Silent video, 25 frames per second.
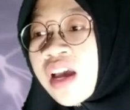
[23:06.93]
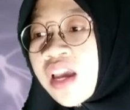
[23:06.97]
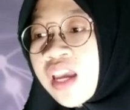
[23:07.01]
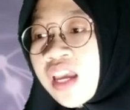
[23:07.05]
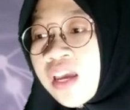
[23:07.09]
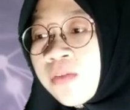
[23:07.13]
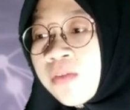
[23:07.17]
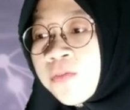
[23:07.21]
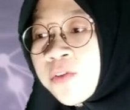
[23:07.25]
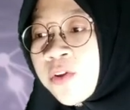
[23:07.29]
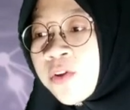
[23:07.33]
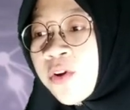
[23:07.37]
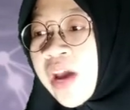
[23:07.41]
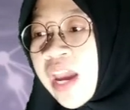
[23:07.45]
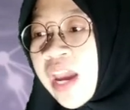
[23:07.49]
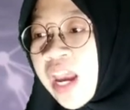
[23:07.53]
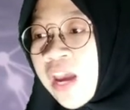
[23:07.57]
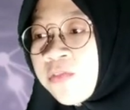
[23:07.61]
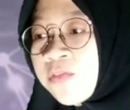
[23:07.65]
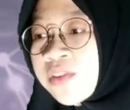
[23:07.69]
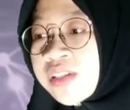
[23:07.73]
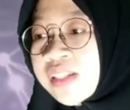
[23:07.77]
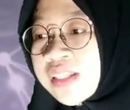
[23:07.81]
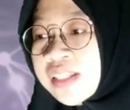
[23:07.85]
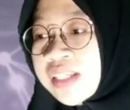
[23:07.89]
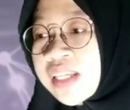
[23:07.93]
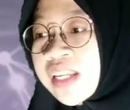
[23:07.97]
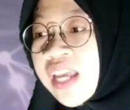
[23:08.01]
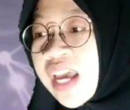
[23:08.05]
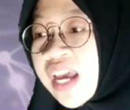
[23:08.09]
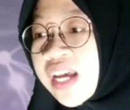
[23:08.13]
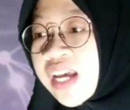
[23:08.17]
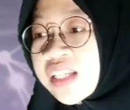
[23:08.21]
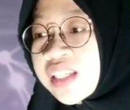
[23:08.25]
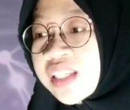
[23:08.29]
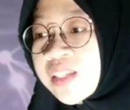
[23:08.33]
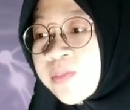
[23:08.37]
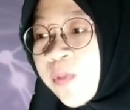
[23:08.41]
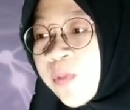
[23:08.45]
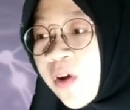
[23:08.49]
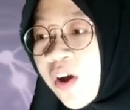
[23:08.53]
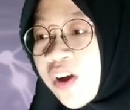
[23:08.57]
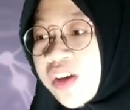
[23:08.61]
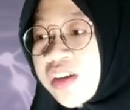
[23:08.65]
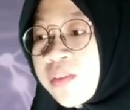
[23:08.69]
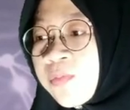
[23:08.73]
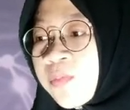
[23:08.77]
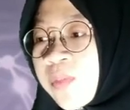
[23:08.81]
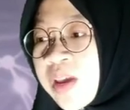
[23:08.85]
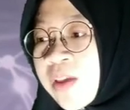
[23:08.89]
if you haven't seen
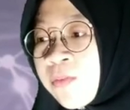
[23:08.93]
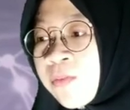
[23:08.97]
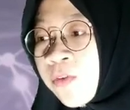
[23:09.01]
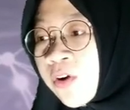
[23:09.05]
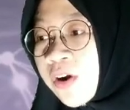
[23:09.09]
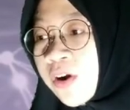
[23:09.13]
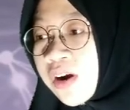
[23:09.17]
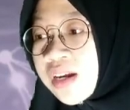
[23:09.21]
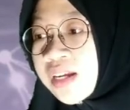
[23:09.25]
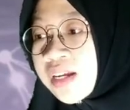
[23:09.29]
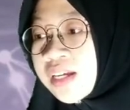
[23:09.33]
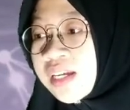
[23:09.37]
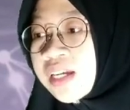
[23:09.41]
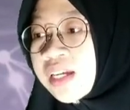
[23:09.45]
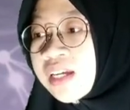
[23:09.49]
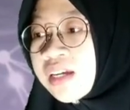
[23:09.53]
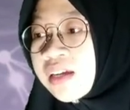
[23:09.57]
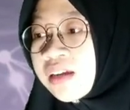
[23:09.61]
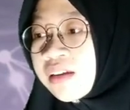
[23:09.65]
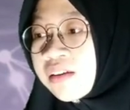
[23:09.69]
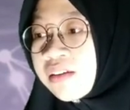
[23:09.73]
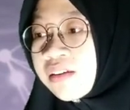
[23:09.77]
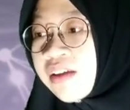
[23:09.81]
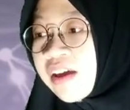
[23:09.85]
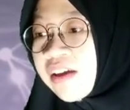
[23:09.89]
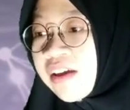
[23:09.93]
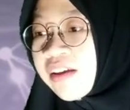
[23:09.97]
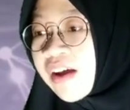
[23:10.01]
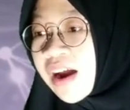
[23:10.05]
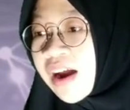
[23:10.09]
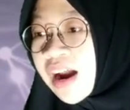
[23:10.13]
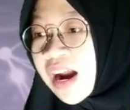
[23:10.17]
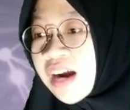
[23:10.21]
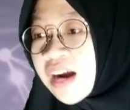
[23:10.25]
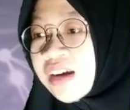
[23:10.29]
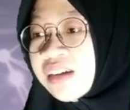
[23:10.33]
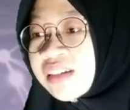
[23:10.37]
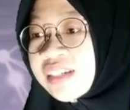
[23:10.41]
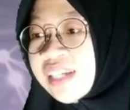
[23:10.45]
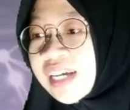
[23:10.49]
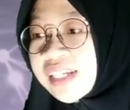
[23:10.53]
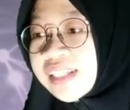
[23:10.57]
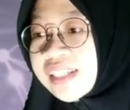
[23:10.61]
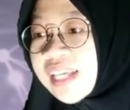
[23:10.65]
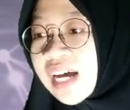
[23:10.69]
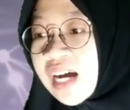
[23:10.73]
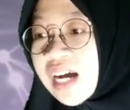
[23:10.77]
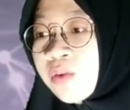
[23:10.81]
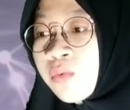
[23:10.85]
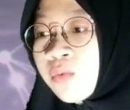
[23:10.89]
exponent before, they are just
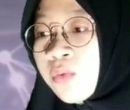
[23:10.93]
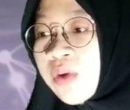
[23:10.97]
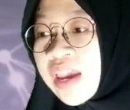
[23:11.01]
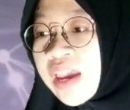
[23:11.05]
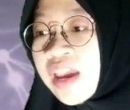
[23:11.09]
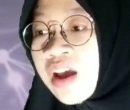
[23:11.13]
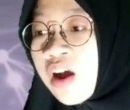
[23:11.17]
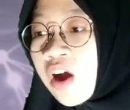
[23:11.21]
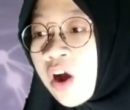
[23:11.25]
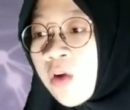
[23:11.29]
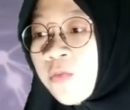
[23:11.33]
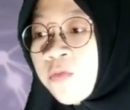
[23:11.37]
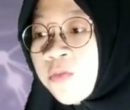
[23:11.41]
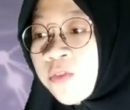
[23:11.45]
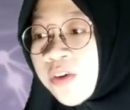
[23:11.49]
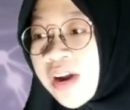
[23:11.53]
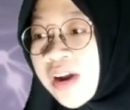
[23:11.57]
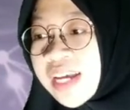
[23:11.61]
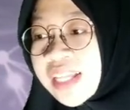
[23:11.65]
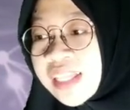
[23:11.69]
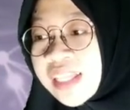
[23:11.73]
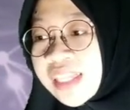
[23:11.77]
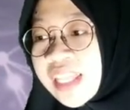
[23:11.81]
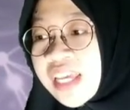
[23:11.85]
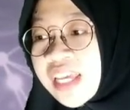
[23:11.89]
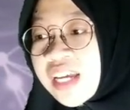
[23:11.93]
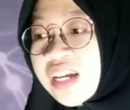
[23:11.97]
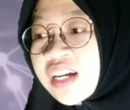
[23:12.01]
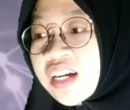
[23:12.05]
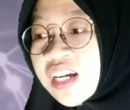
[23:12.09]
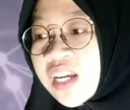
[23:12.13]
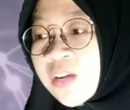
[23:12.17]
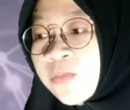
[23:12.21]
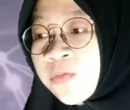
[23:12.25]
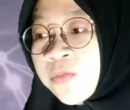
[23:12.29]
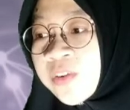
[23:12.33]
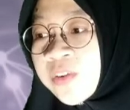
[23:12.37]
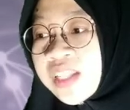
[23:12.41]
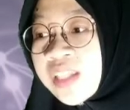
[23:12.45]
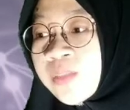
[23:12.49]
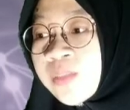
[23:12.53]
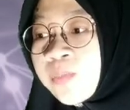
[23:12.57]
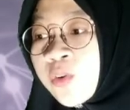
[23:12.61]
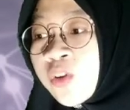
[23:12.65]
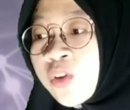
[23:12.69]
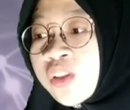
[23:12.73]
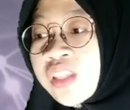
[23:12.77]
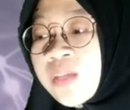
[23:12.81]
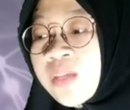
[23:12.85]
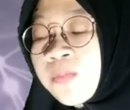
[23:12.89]
a way of writing repeated
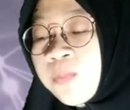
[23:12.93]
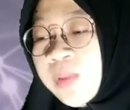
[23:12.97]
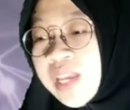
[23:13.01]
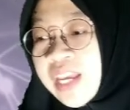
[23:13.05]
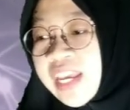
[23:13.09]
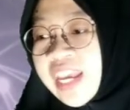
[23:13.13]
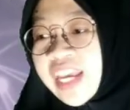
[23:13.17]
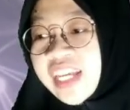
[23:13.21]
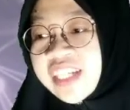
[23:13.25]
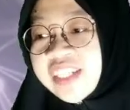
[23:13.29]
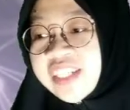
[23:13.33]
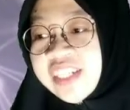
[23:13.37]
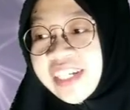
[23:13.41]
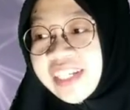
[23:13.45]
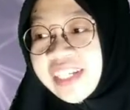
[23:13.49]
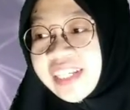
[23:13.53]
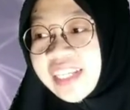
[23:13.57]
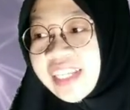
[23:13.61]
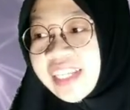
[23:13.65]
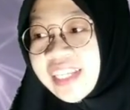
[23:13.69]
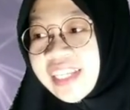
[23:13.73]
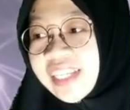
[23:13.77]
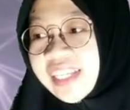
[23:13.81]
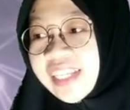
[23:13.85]
multiplication.